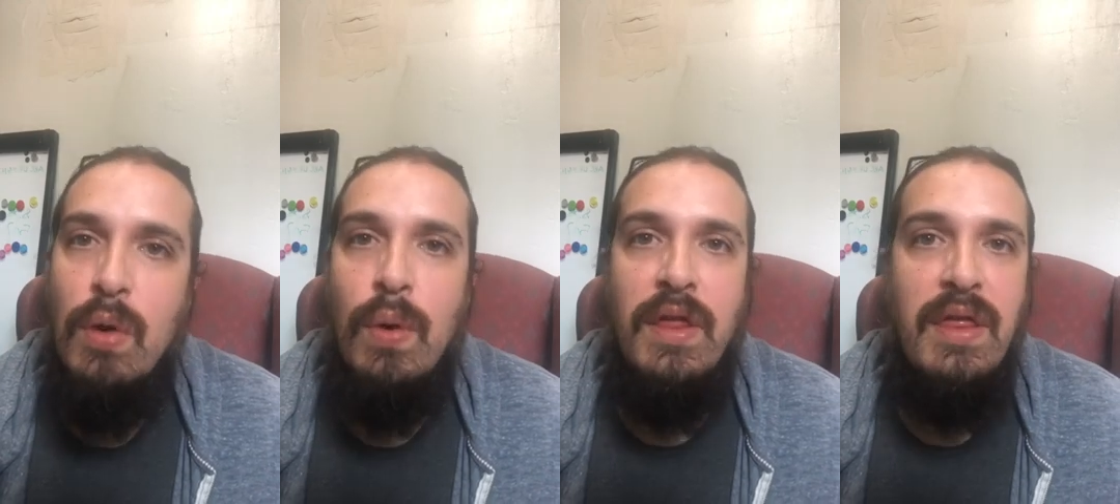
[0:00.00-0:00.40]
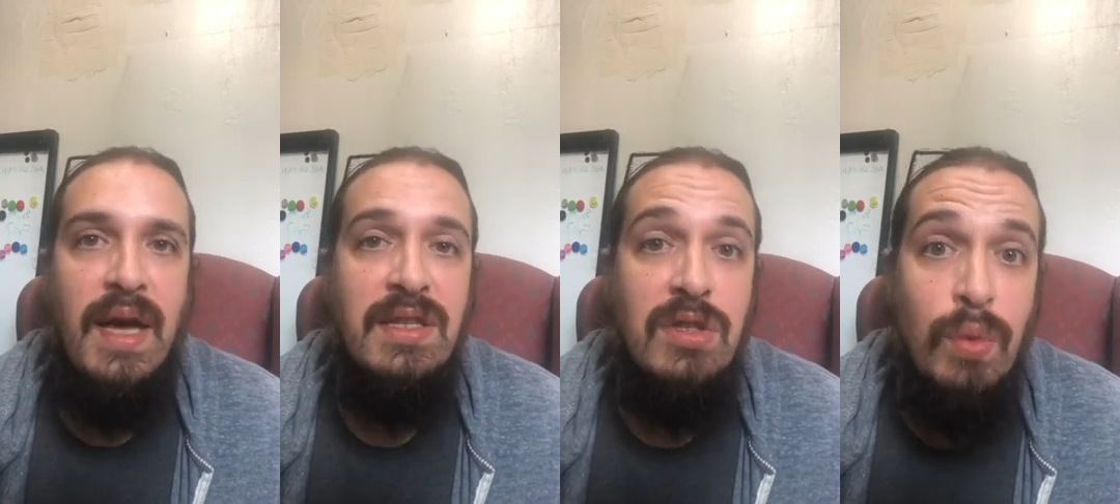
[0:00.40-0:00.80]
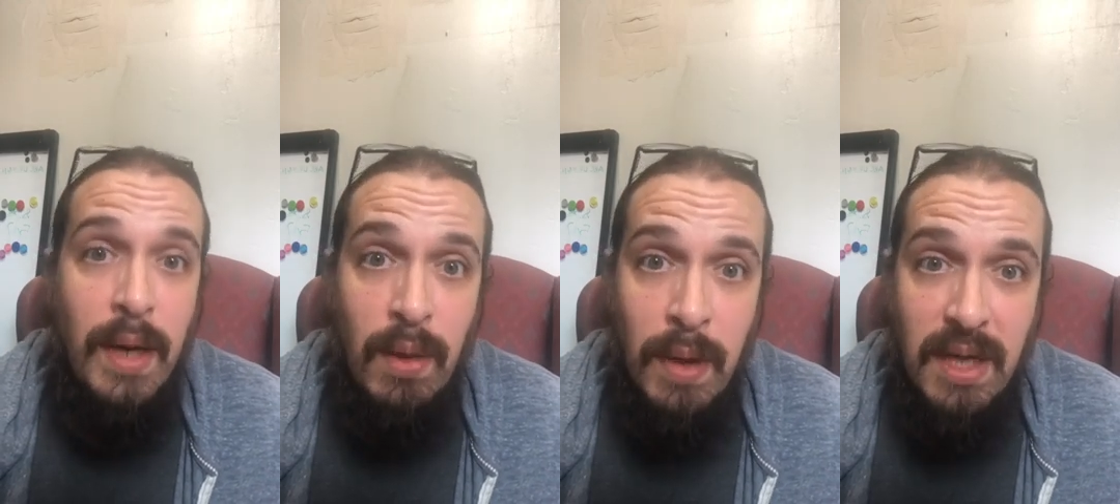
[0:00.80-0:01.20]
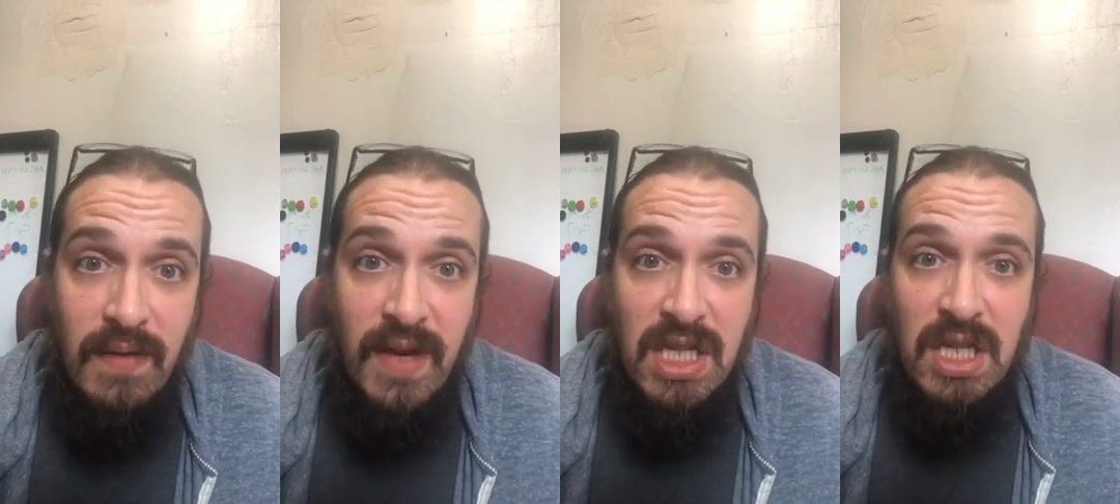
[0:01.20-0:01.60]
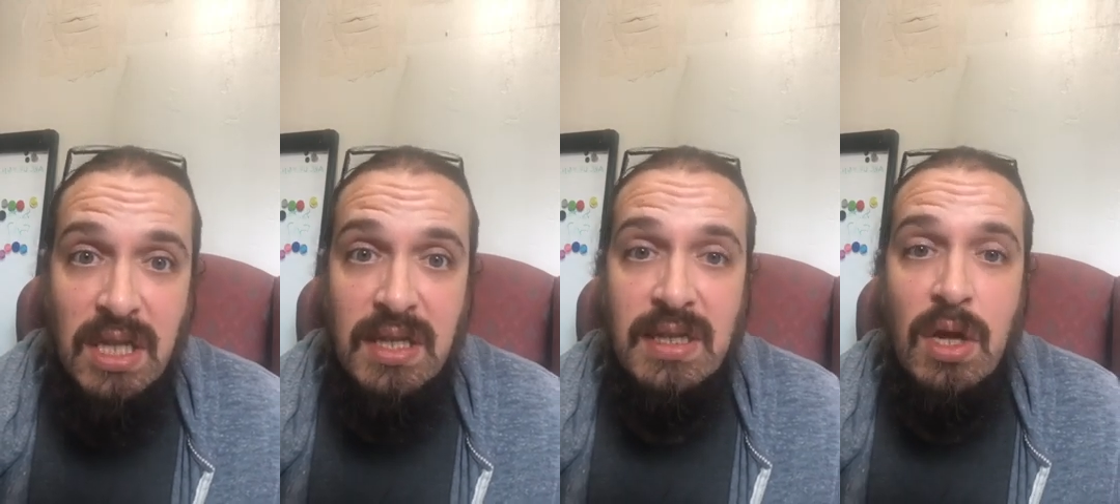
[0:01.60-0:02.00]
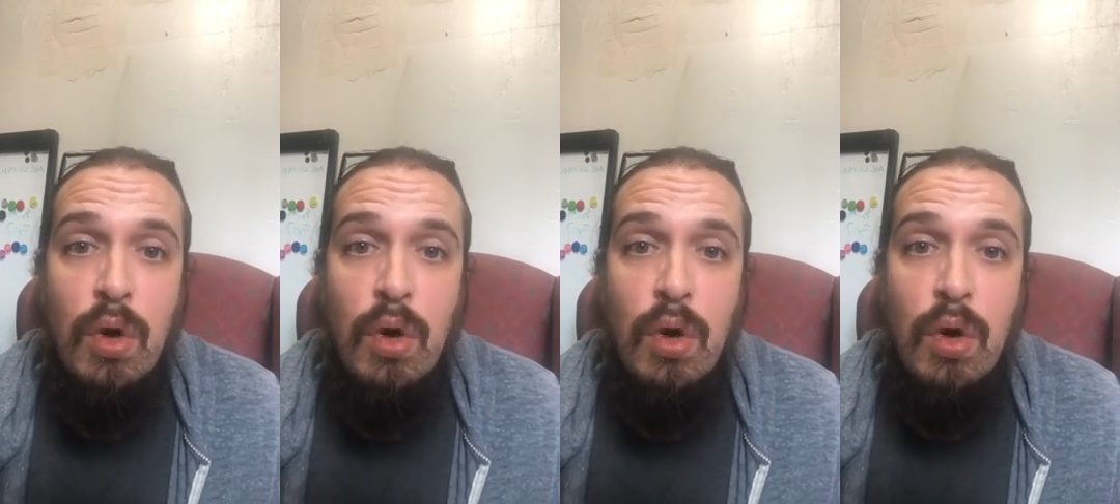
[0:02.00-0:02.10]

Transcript: whether that's 21 divisions,